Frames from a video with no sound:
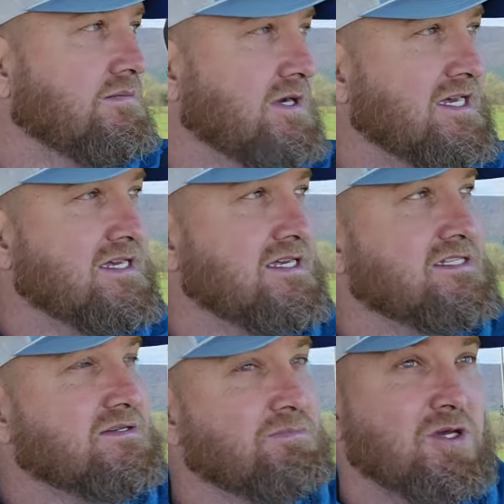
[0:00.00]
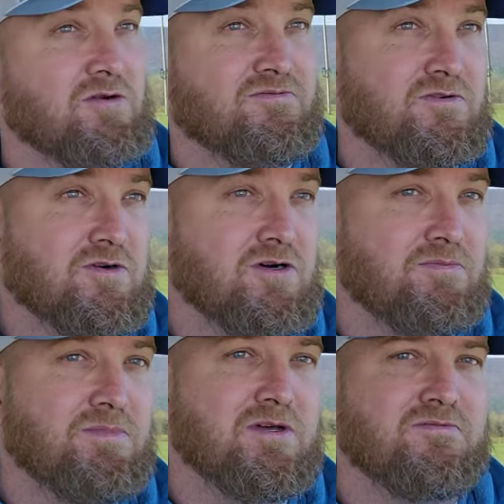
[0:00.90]
But it's a beautiful,
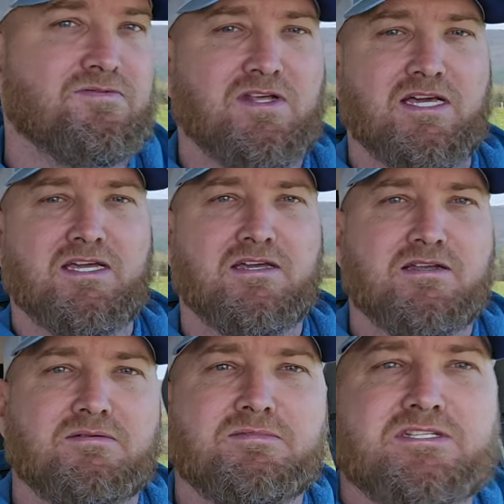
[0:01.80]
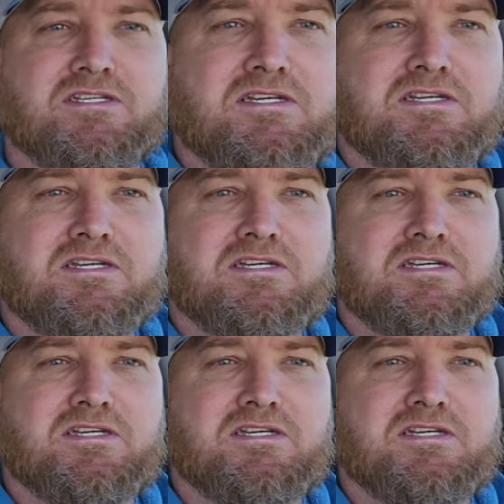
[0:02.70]
beautiful day. Let's see here.